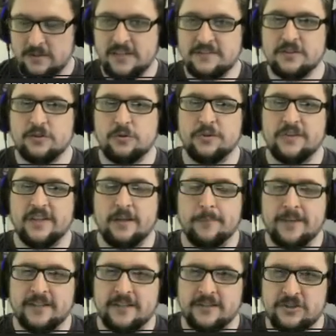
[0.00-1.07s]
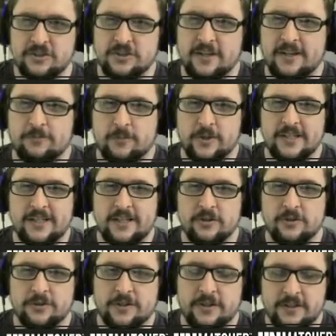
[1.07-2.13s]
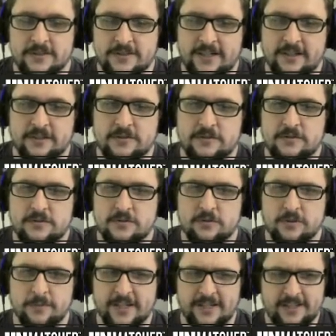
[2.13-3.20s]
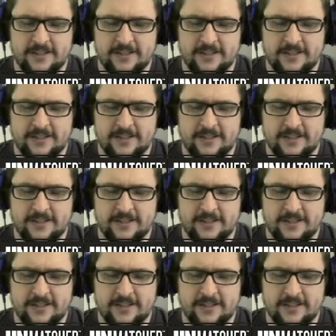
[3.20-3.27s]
That's the cool thing about this is you have one hero the entire tournament.